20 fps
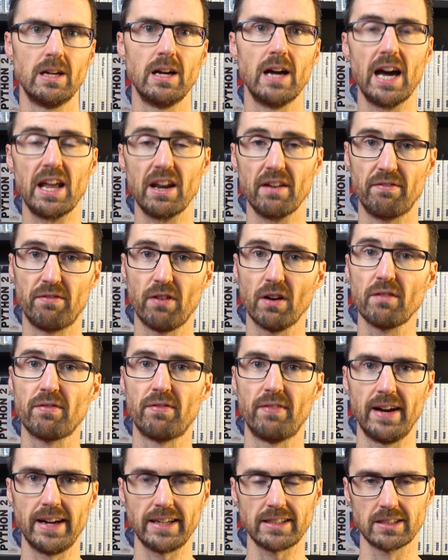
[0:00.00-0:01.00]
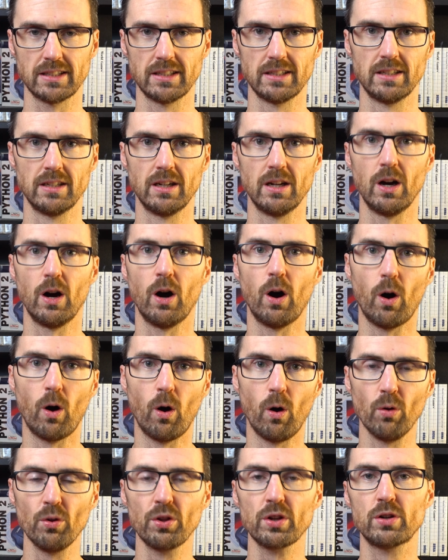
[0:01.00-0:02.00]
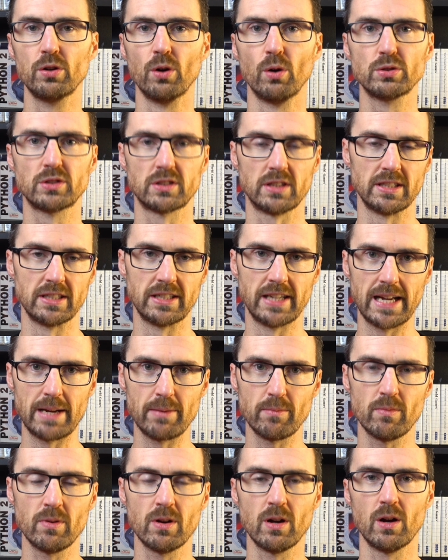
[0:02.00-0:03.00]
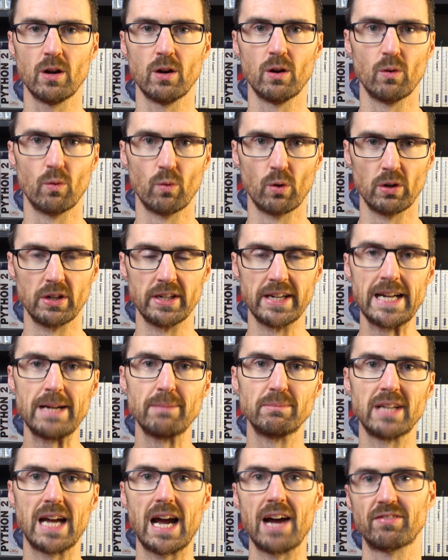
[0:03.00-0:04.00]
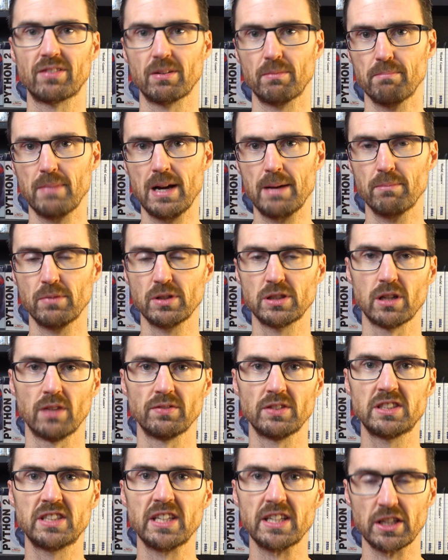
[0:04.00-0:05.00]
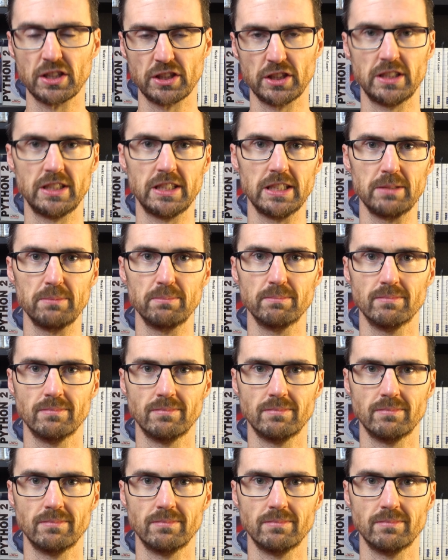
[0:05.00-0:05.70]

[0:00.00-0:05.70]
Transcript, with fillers: And a fun fact, all the ghosts in game were named after members of the Synergy team.